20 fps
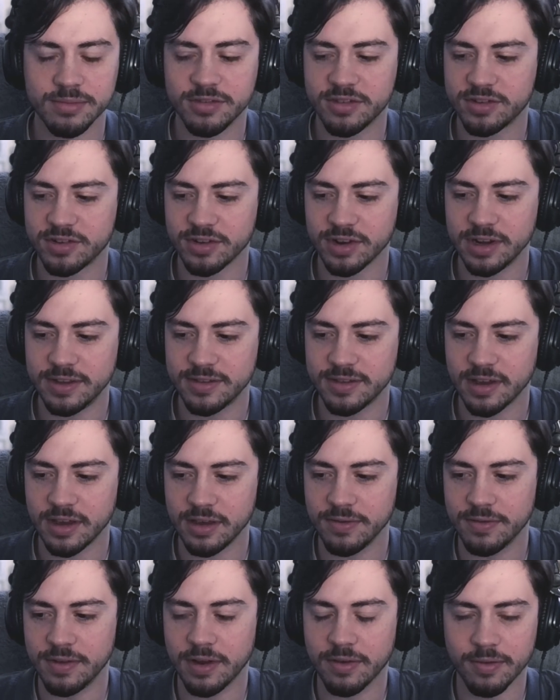some streets
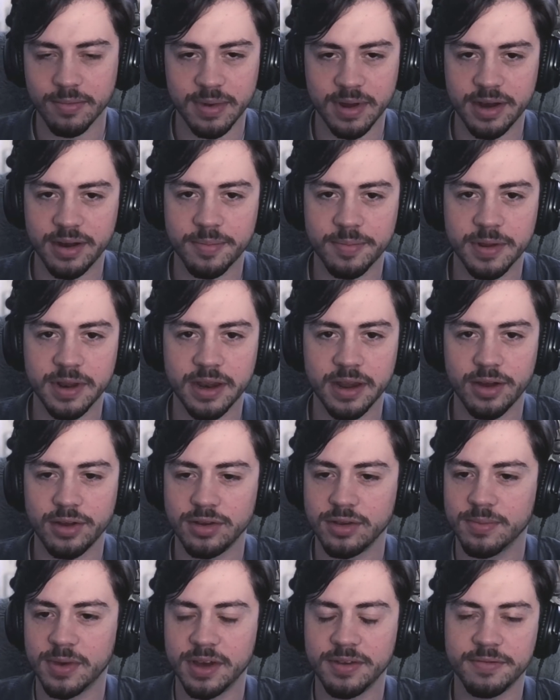that you've never been up and
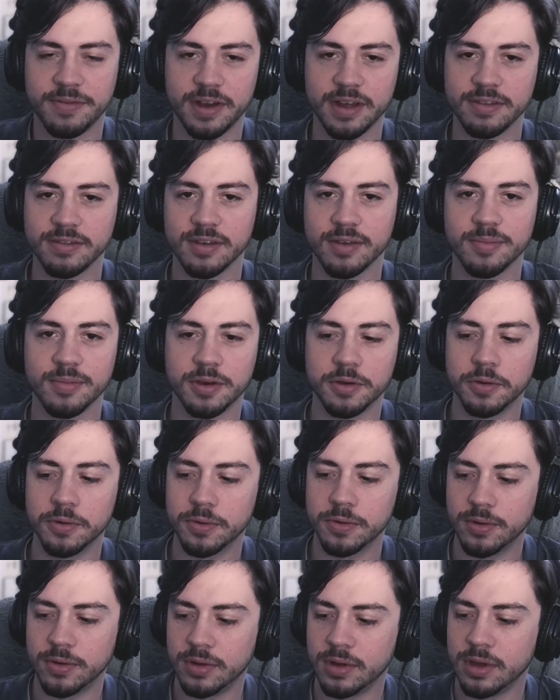down, you might find something
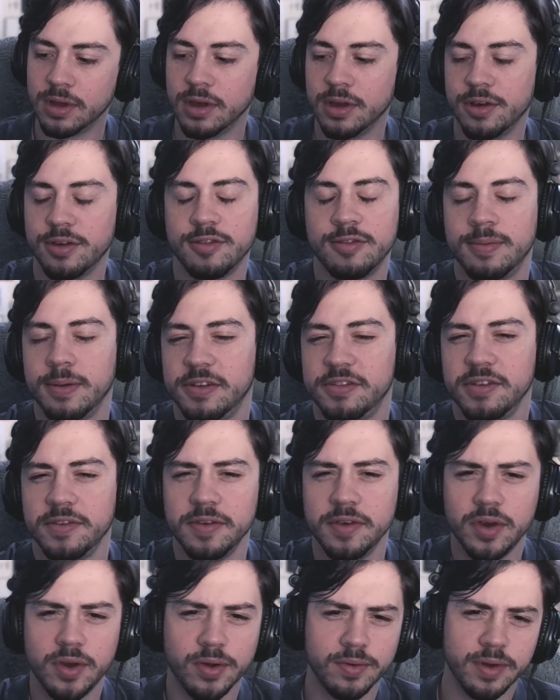cool, especially
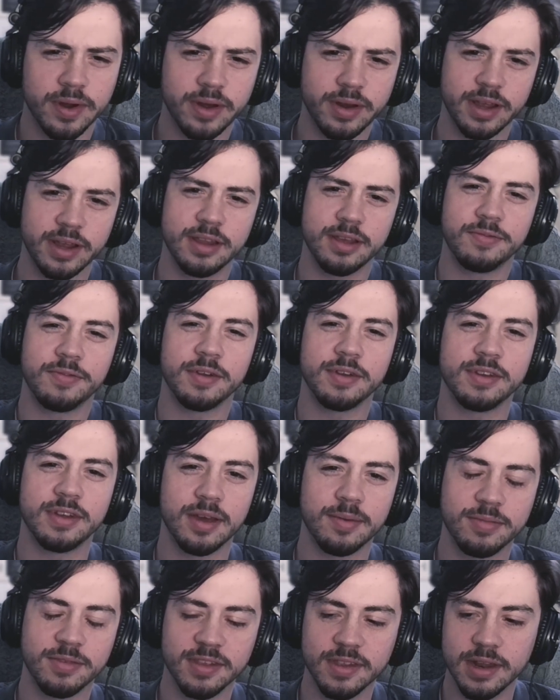if you go around at different
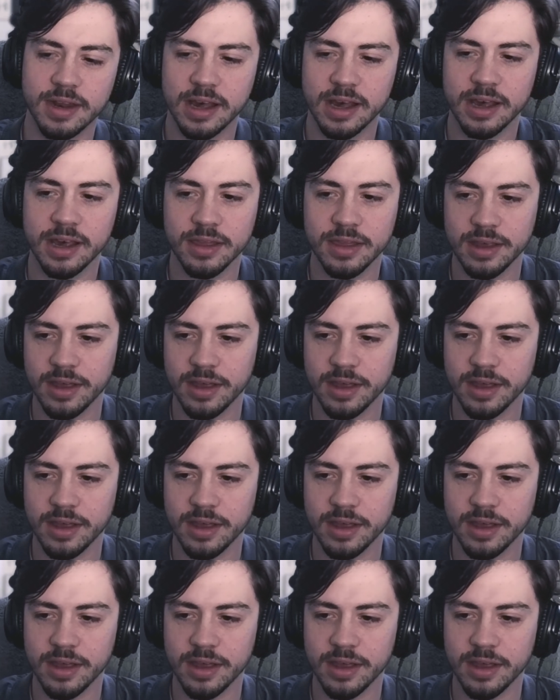times of the day.